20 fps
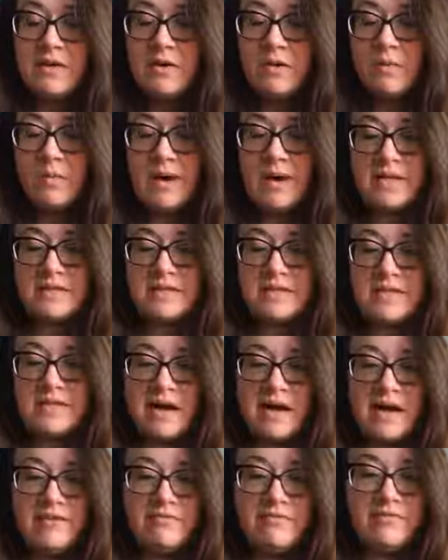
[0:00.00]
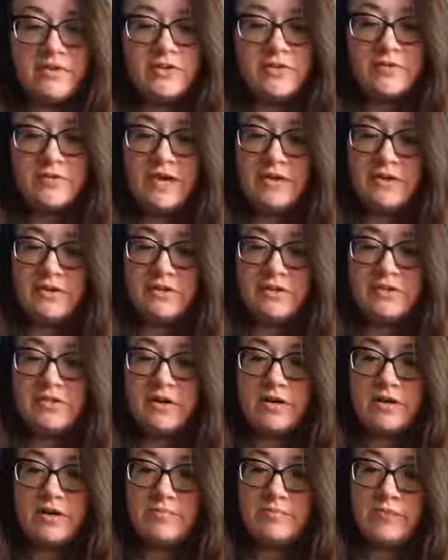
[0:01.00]
Once fur traders
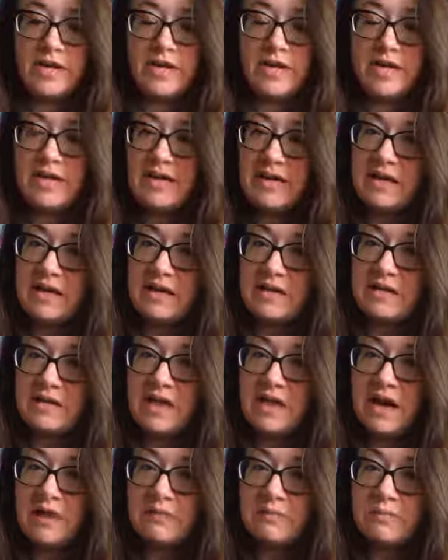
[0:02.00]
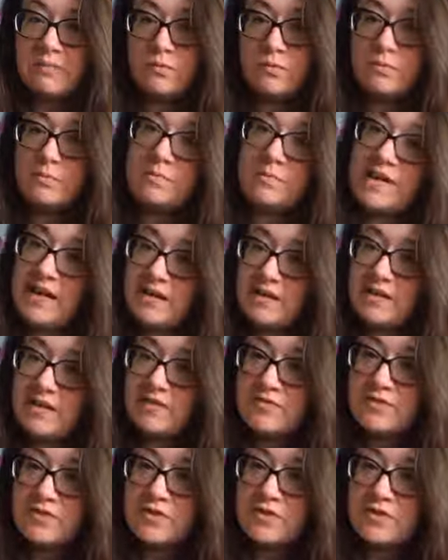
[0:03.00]
started bringing in wool blankets
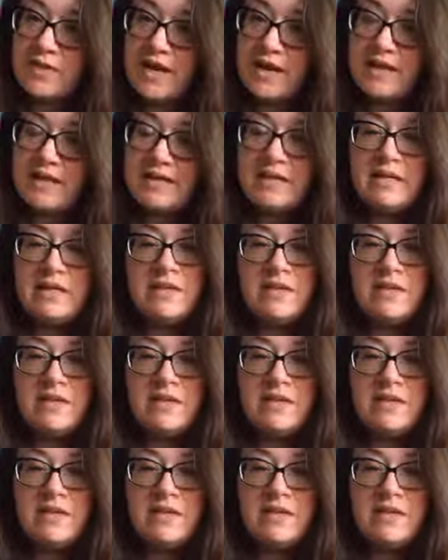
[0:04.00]
for trade,